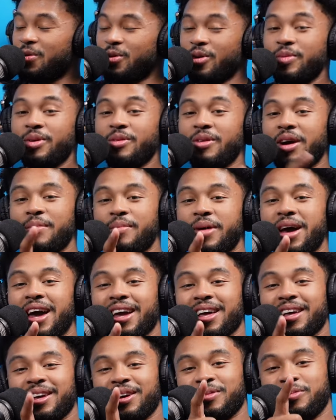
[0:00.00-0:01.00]
We'll be right
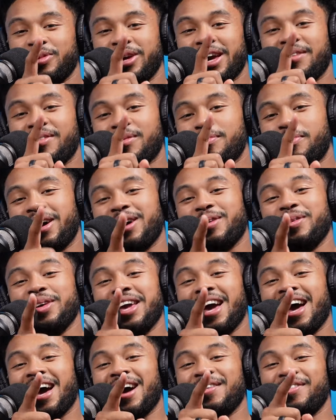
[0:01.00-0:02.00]
back. We have a
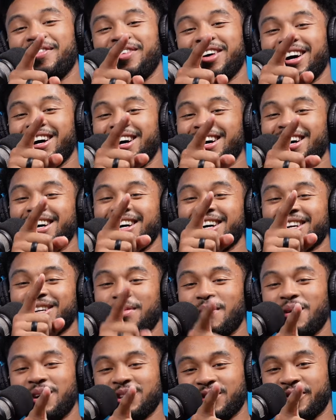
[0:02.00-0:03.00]
we have a
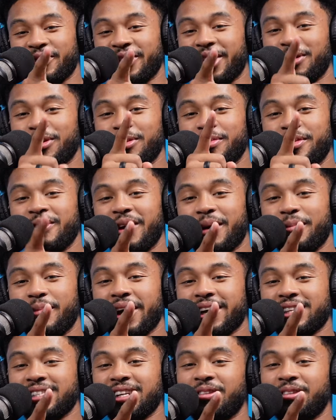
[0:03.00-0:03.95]
commercial for y'all. We'll be right back.